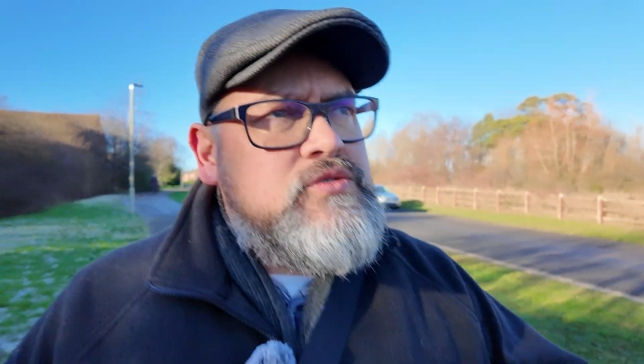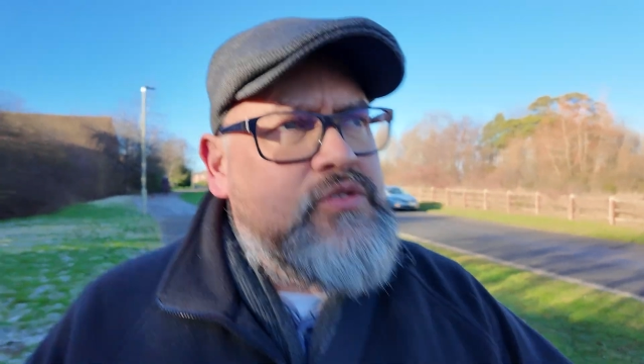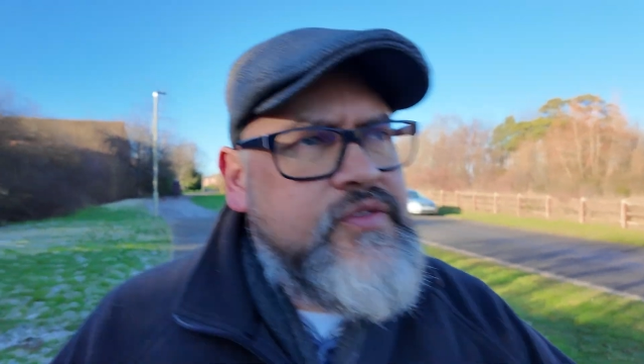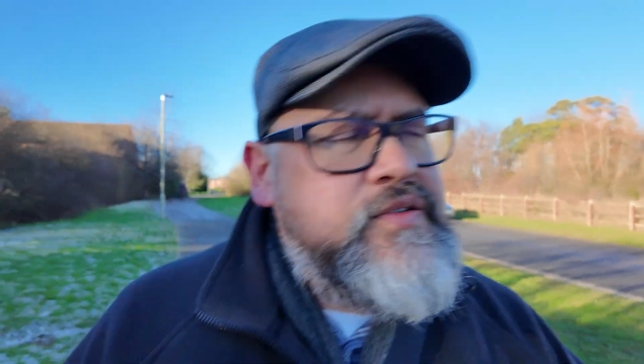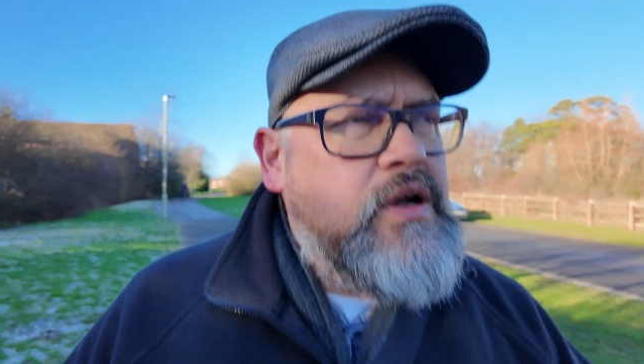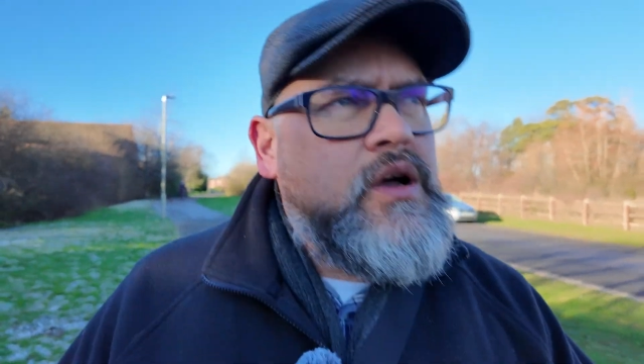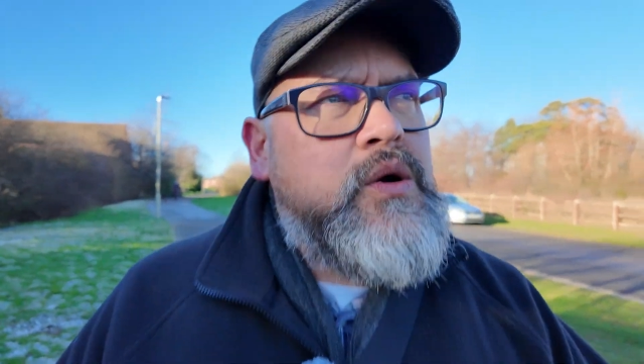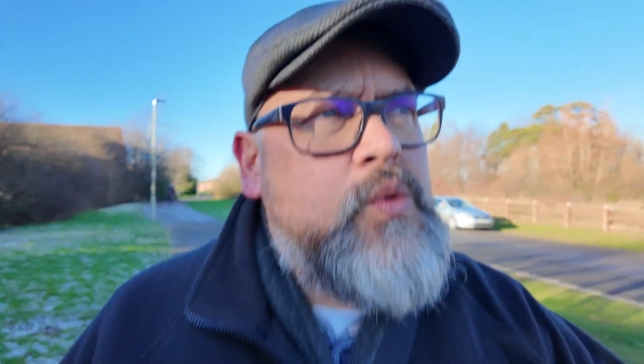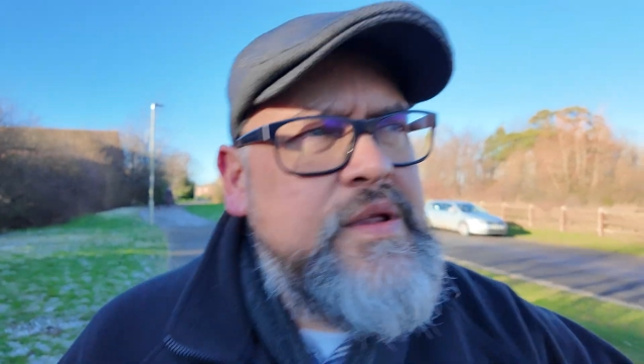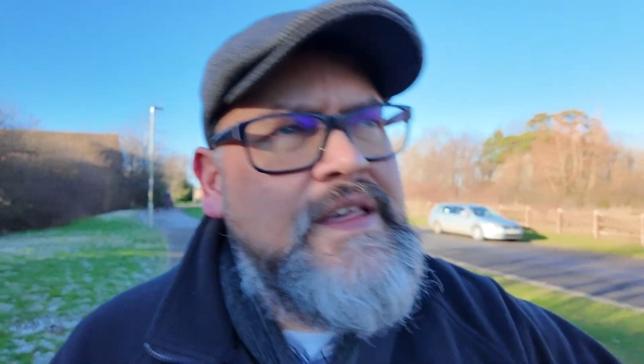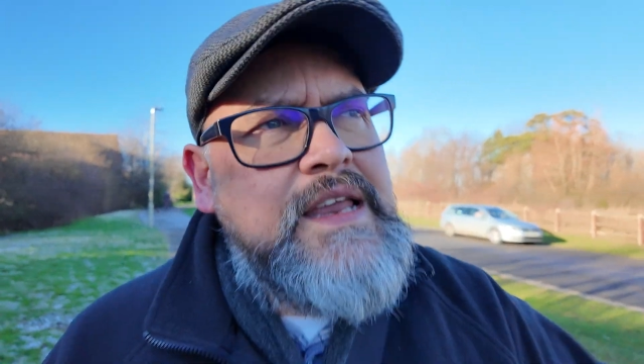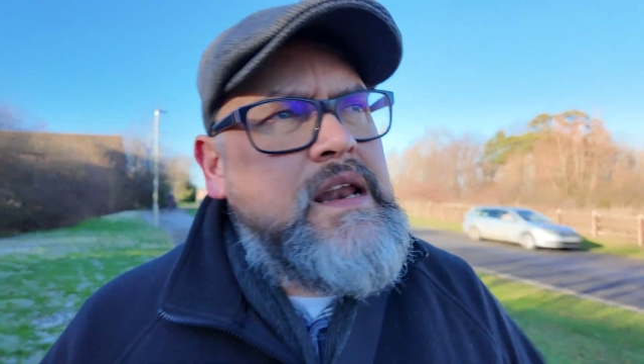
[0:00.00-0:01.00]
sort of
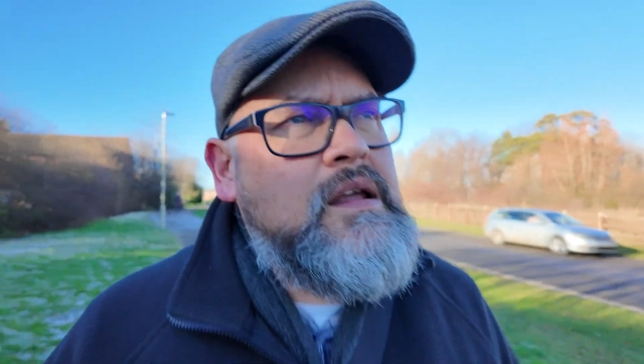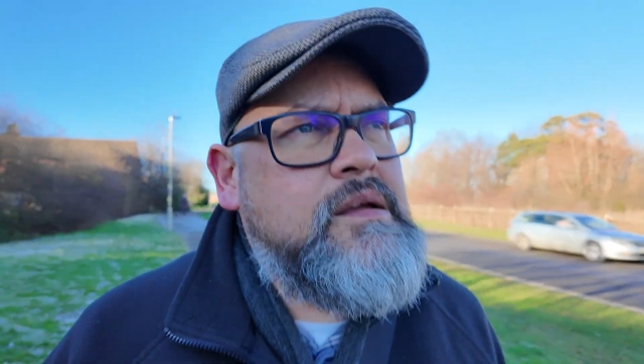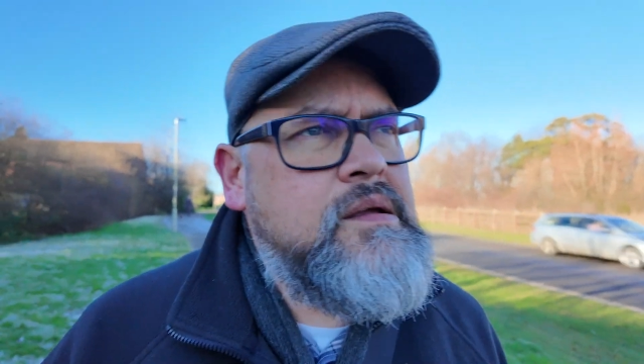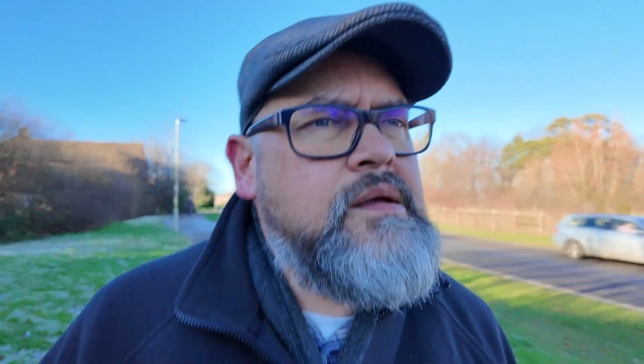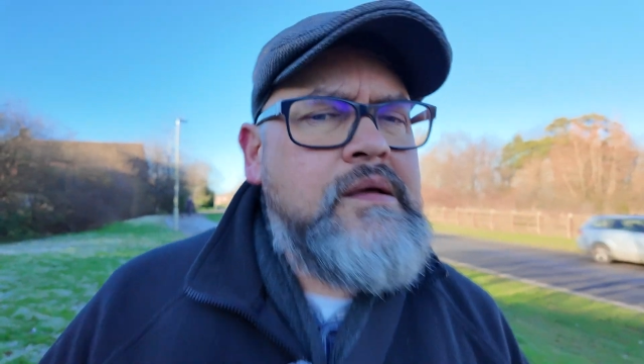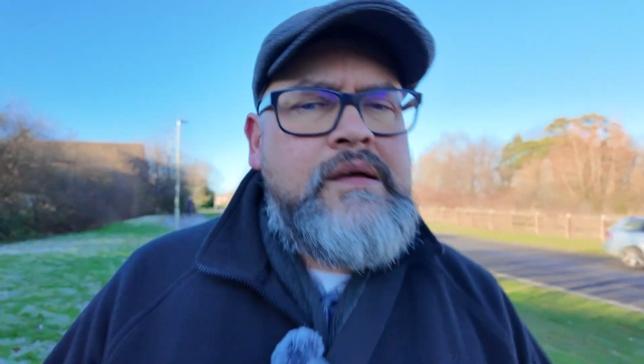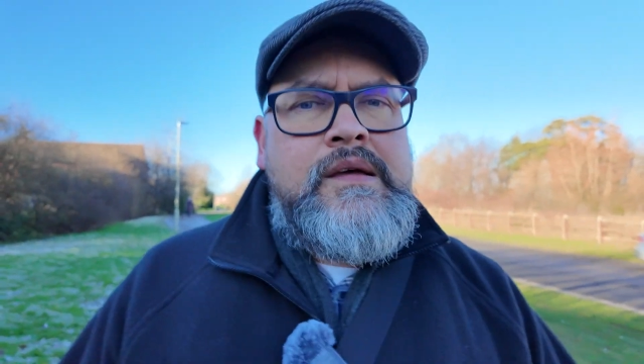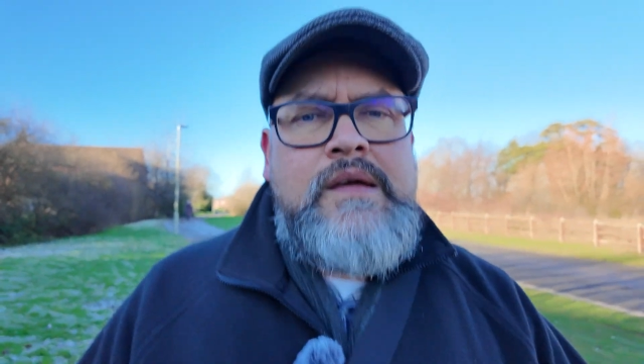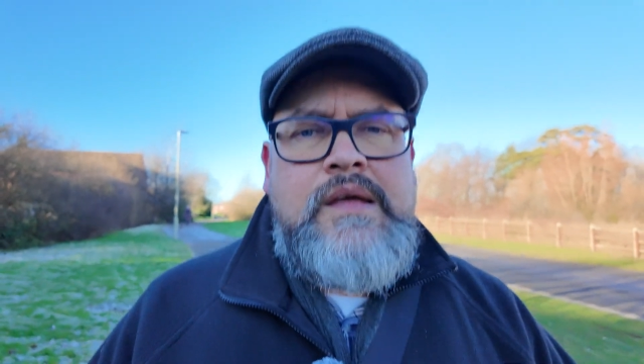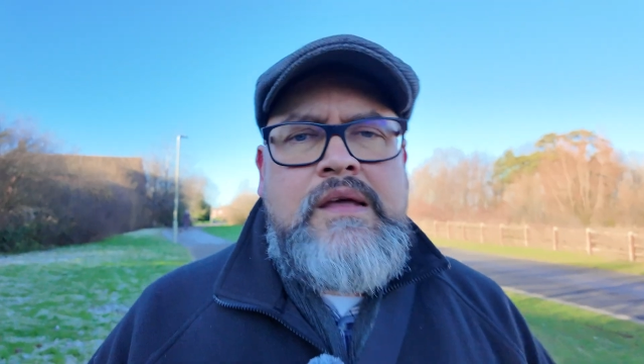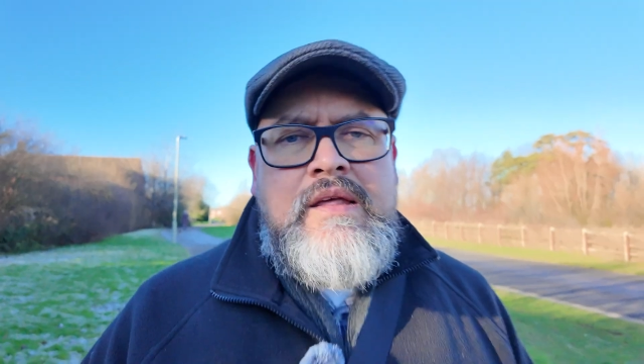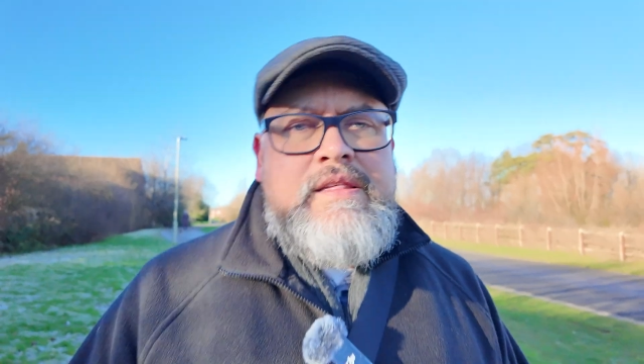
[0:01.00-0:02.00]
within
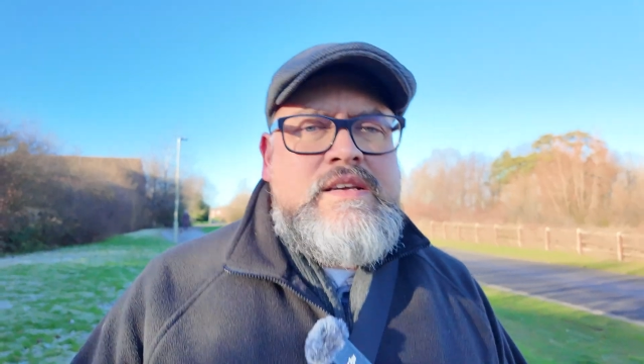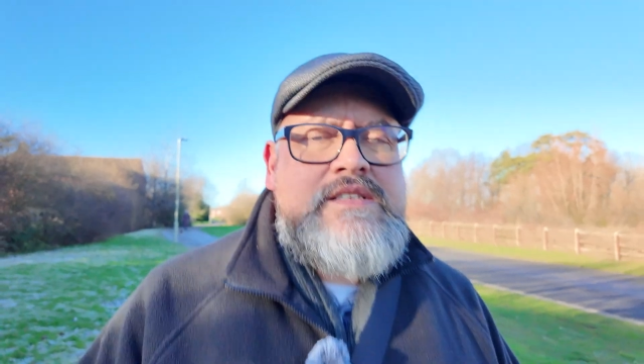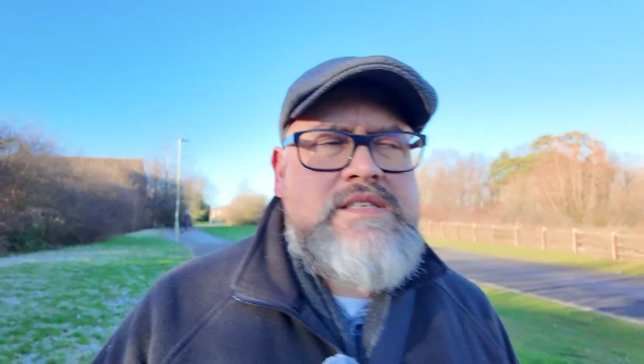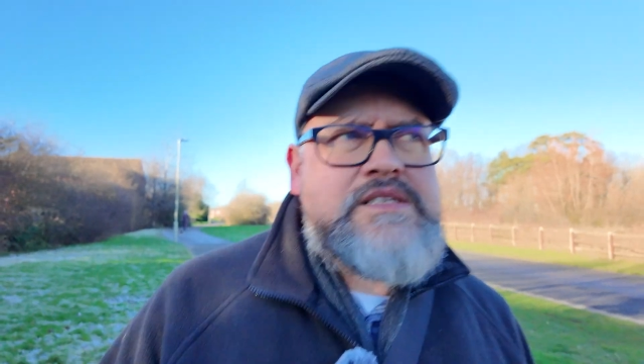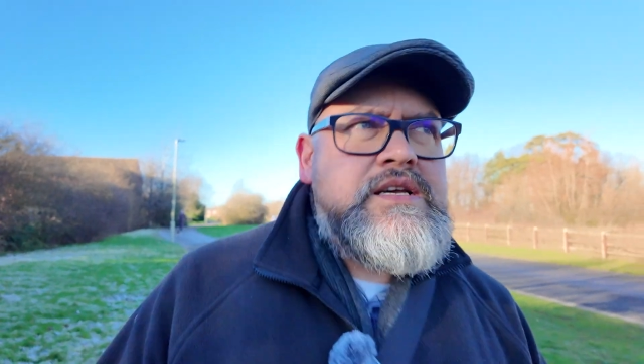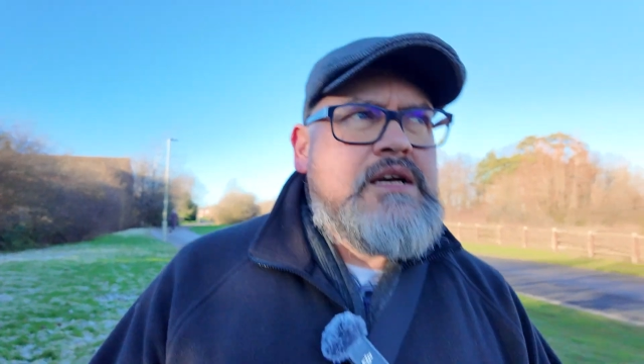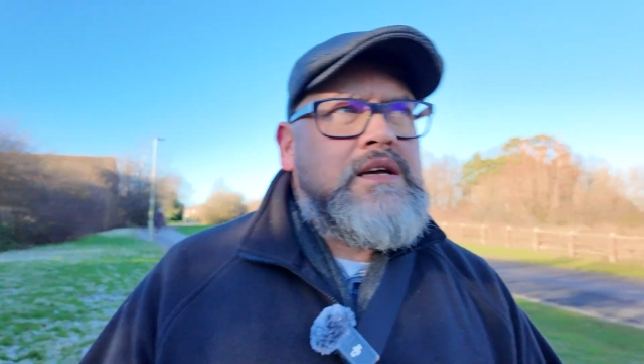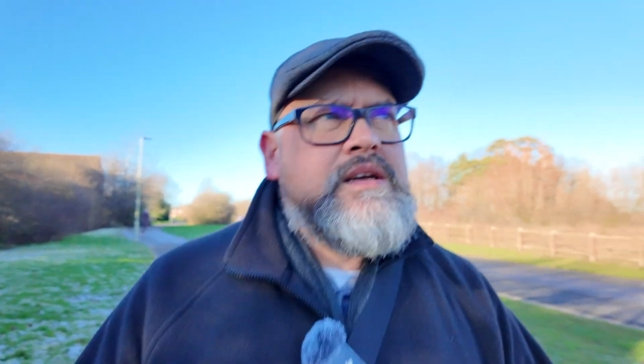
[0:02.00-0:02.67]
this